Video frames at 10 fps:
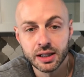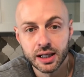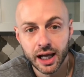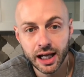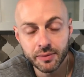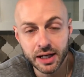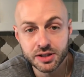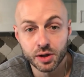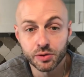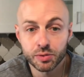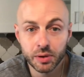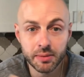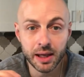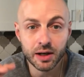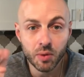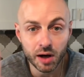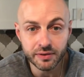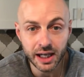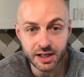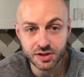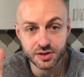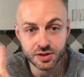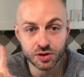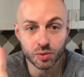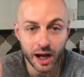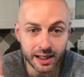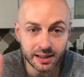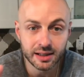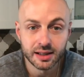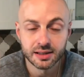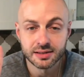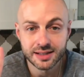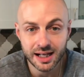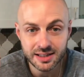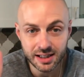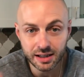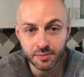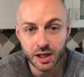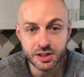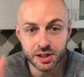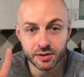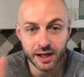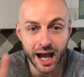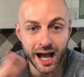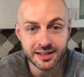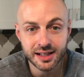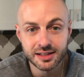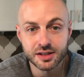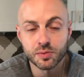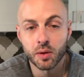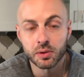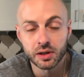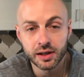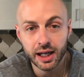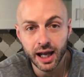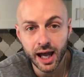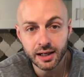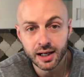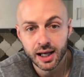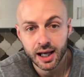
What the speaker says: Anyway, so 3 main qualifications: credit, debt to income ratio, and assets is what we're looking at.